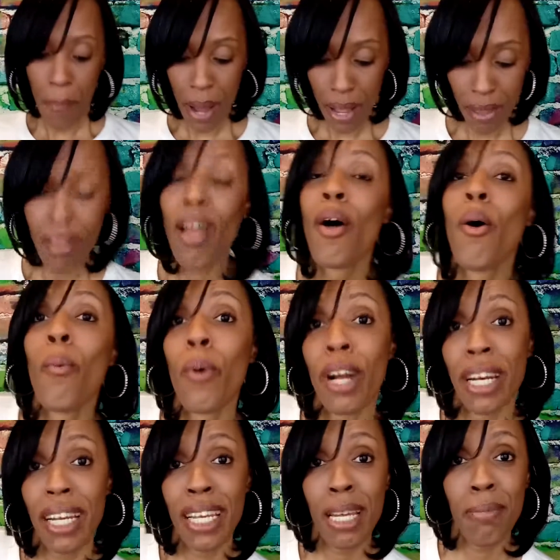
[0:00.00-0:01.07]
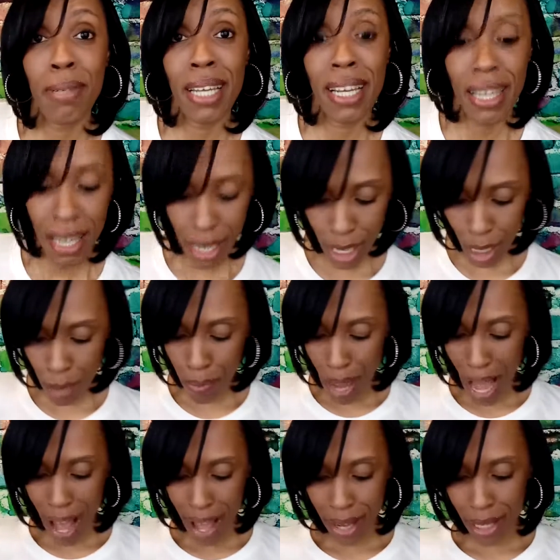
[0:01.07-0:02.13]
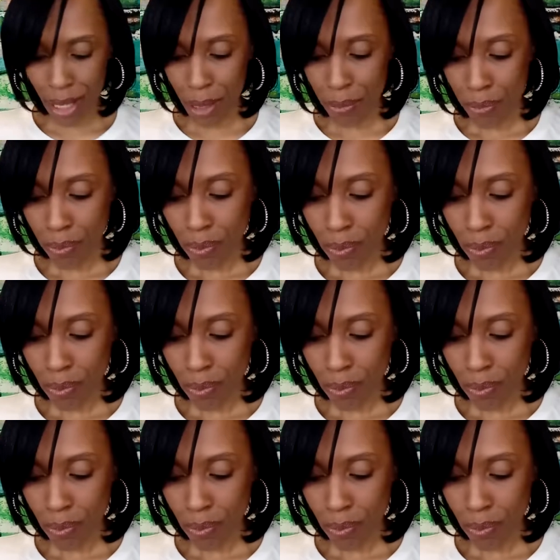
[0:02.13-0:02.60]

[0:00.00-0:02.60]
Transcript: But we're going to keep digging in this box.